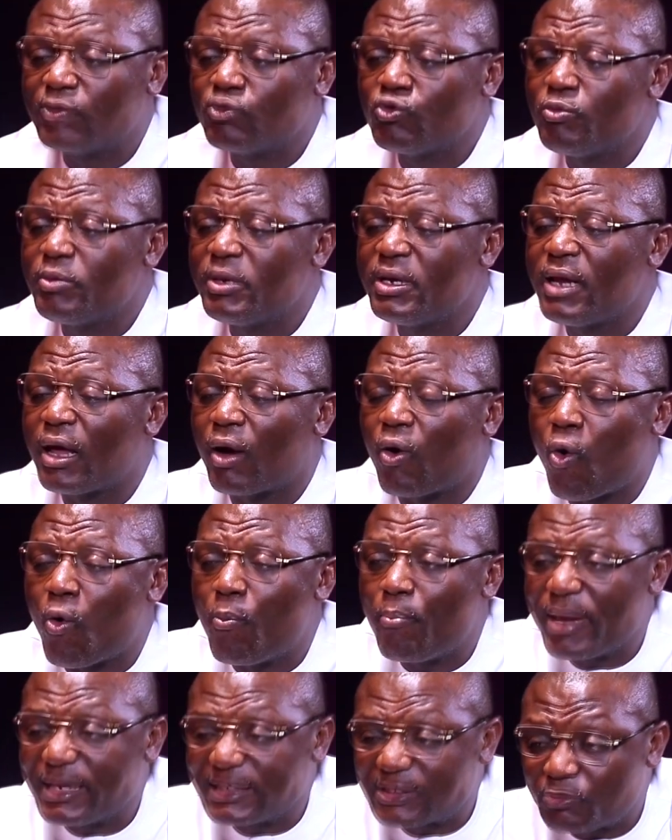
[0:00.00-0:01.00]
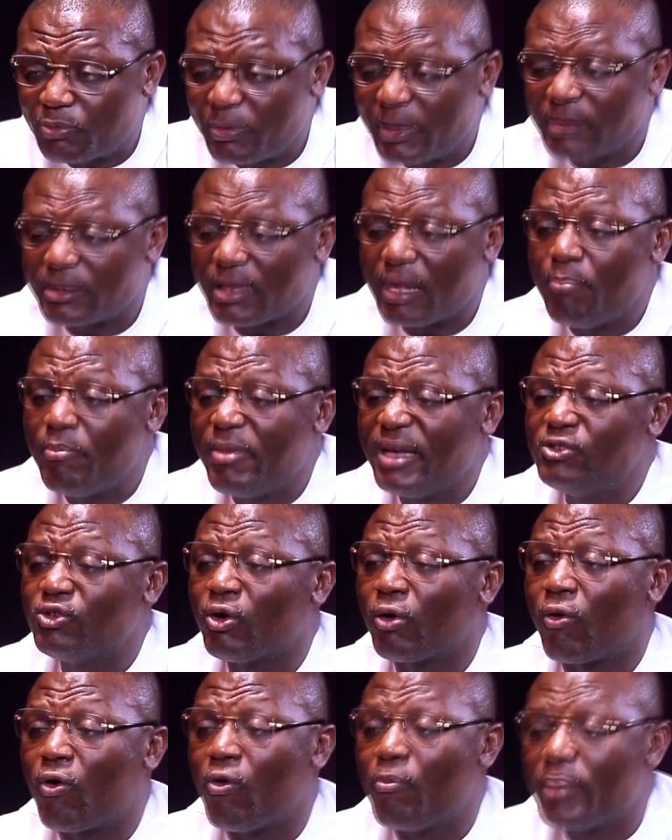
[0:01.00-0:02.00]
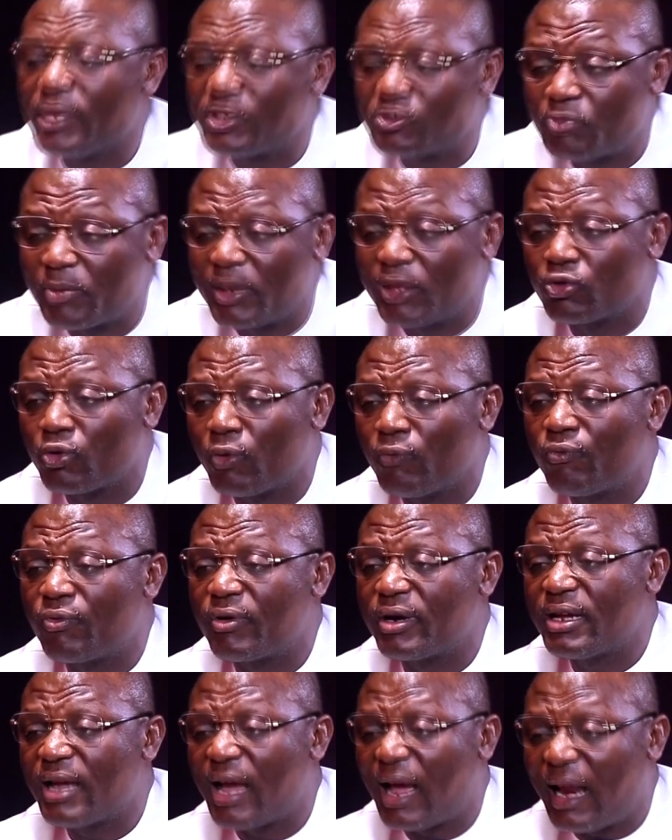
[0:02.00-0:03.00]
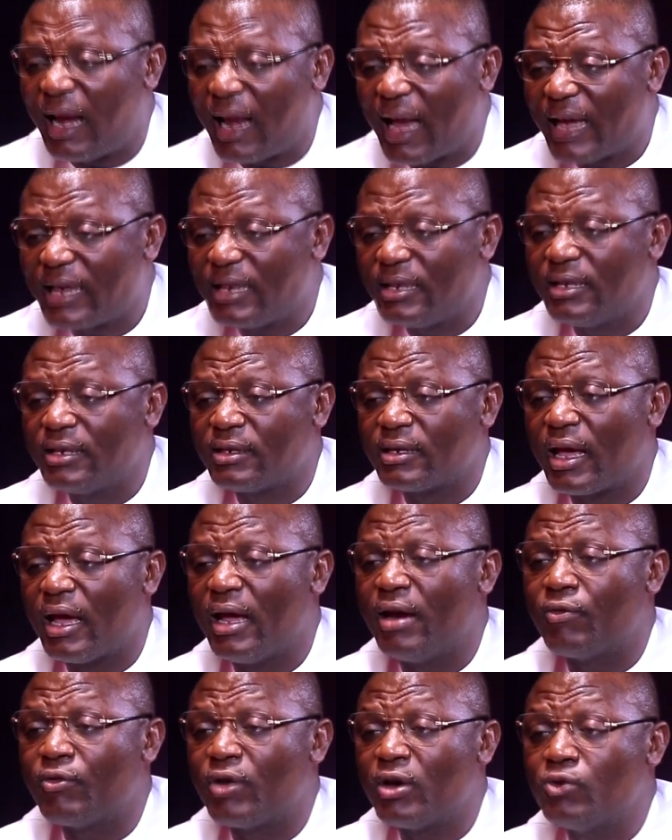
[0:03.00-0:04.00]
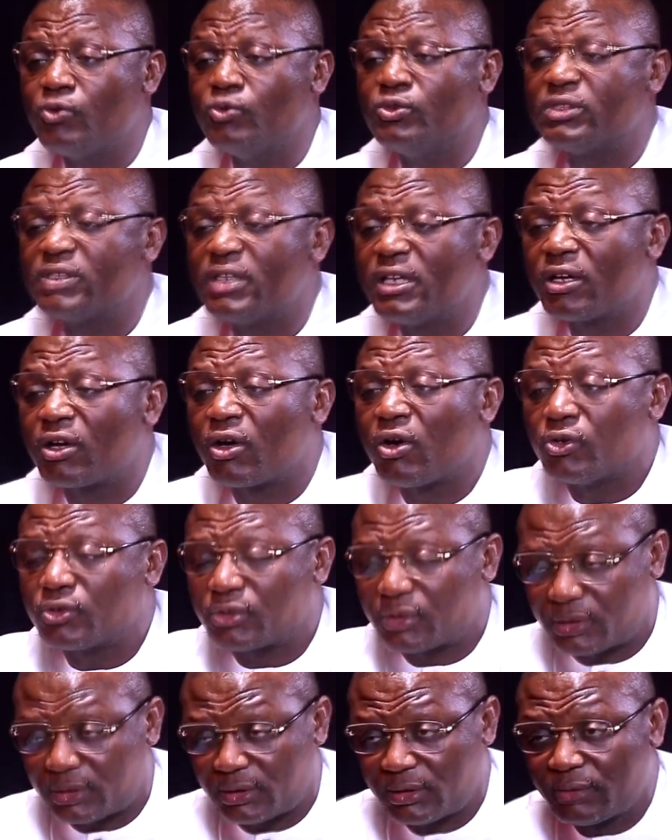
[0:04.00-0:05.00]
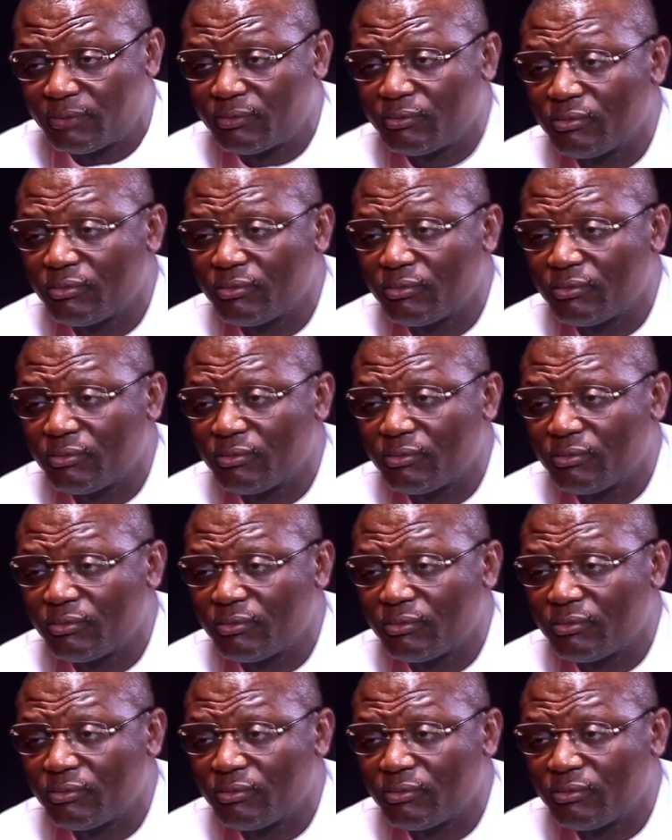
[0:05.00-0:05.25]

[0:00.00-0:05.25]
that will be the commencement, a major commencement of realigning and reducing cost.